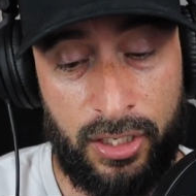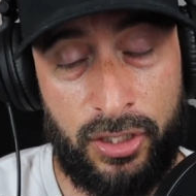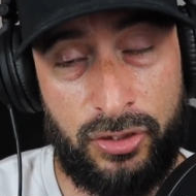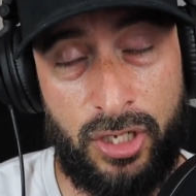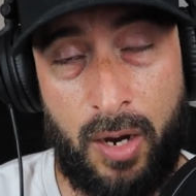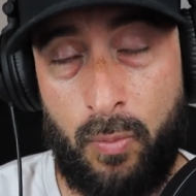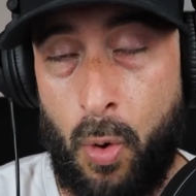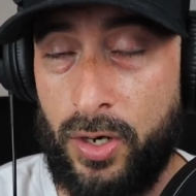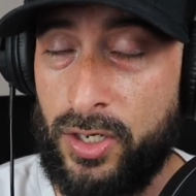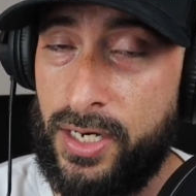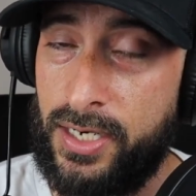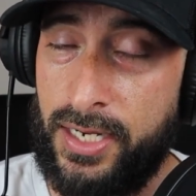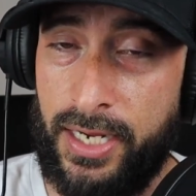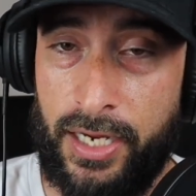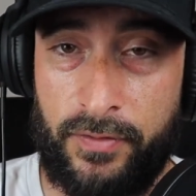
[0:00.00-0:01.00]
So I'm
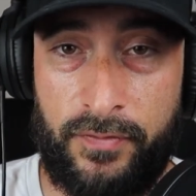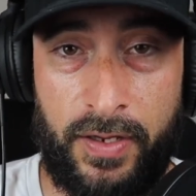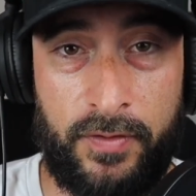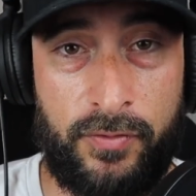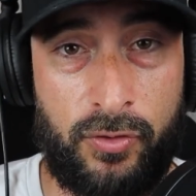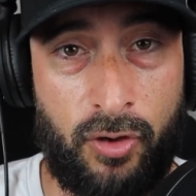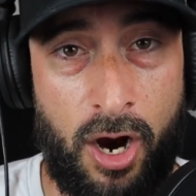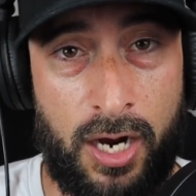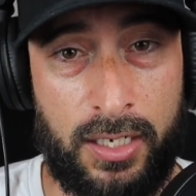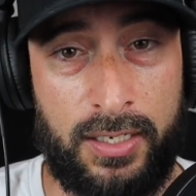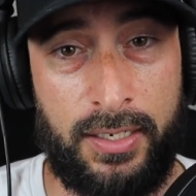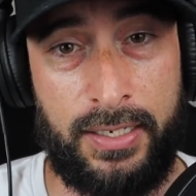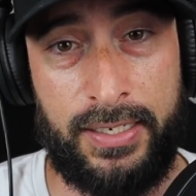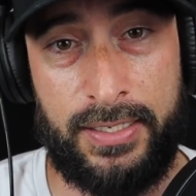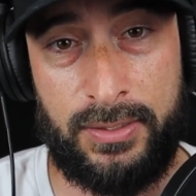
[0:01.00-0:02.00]
wondering if
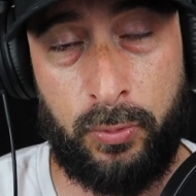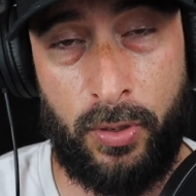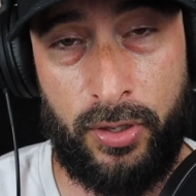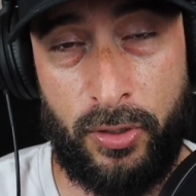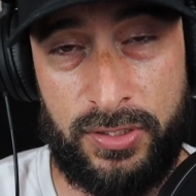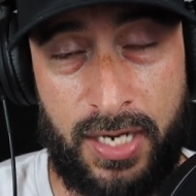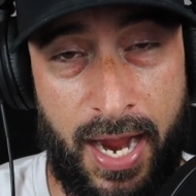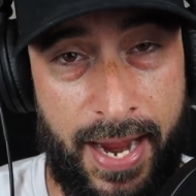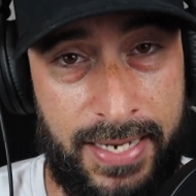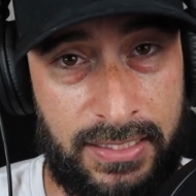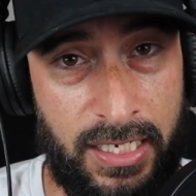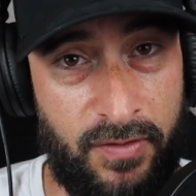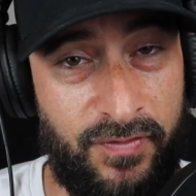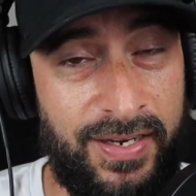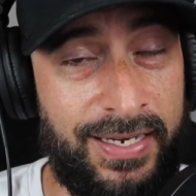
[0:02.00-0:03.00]
Gronk is one of those guys.
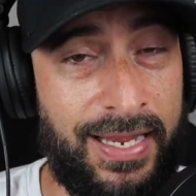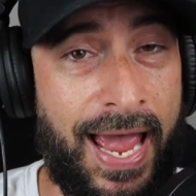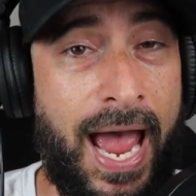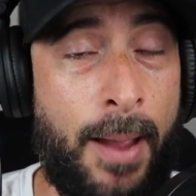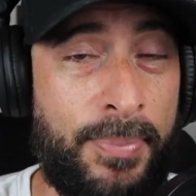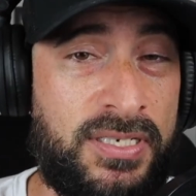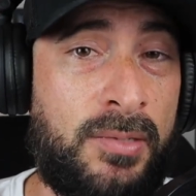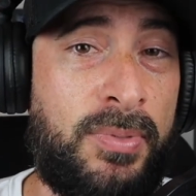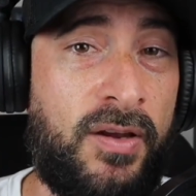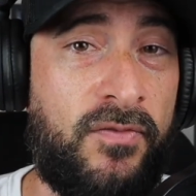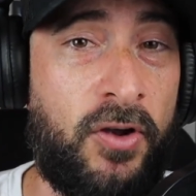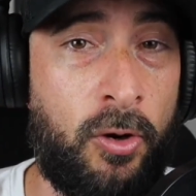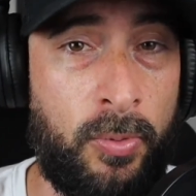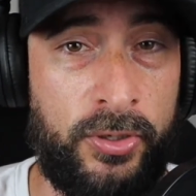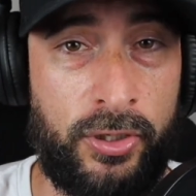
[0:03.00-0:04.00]
If he happens to be
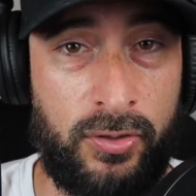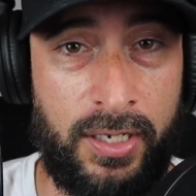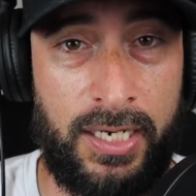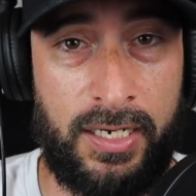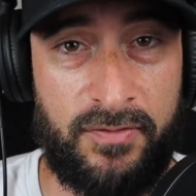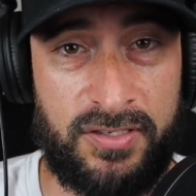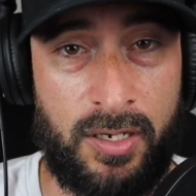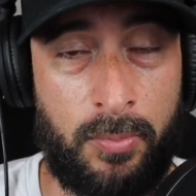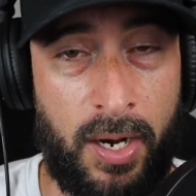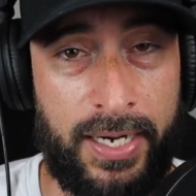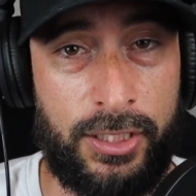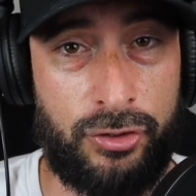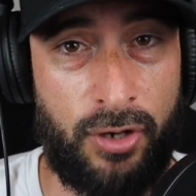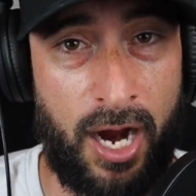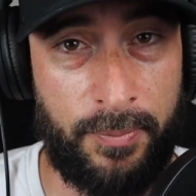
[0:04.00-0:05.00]
available in your league, if somebody
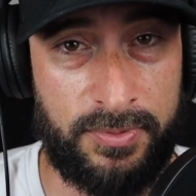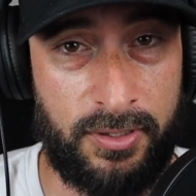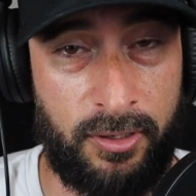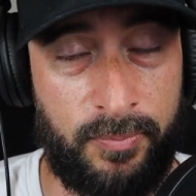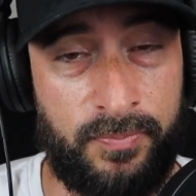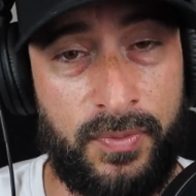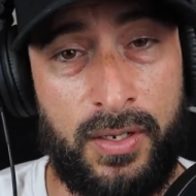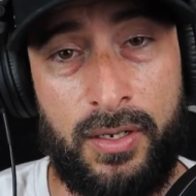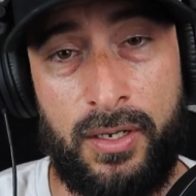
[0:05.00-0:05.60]
dropped him,